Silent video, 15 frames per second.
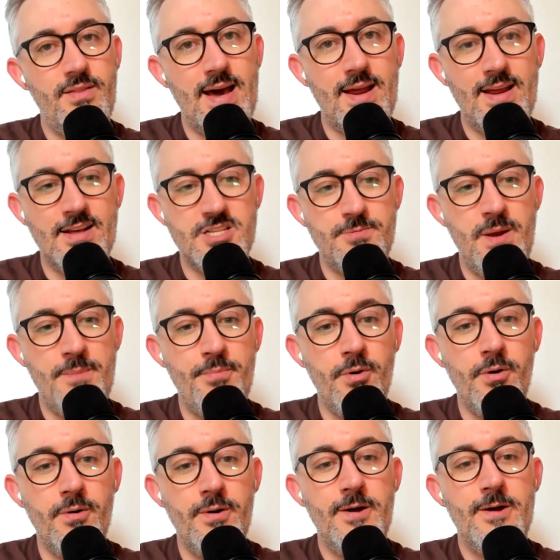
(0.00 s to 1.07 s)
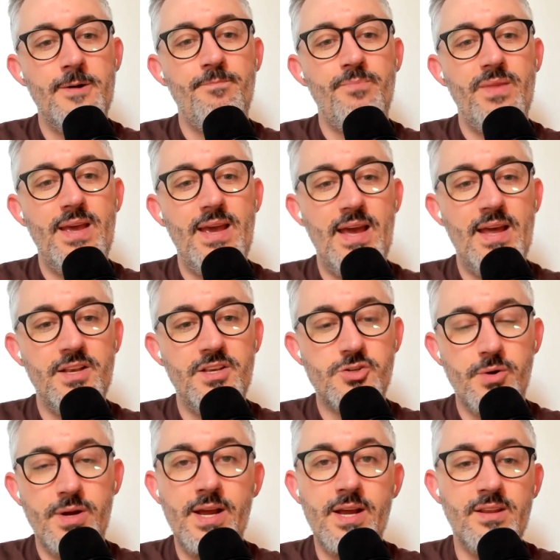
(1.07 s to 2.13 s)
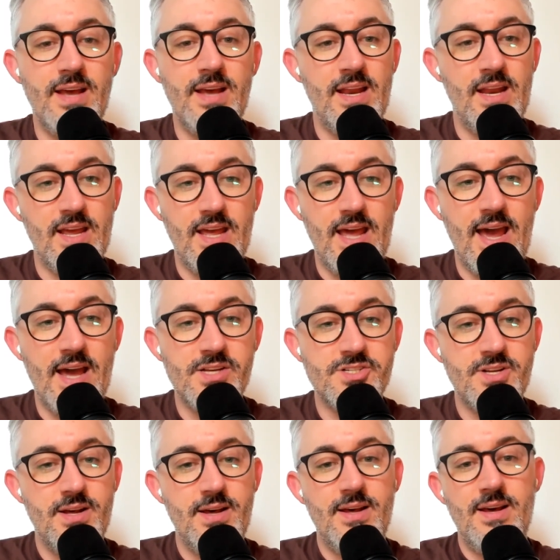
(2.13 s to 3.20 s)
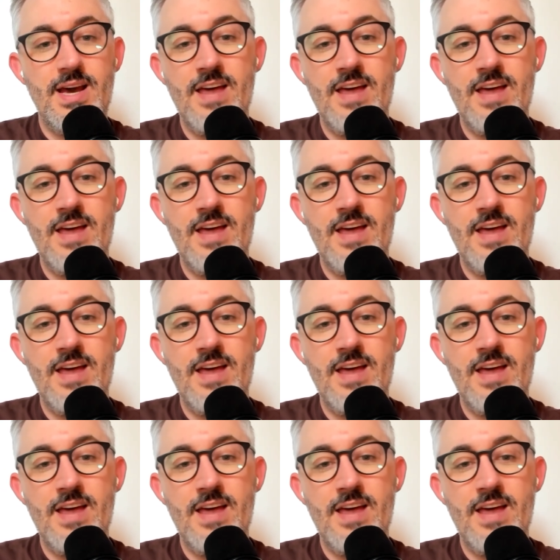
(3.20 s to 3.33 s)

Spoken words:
that gets people intrigued and engaged.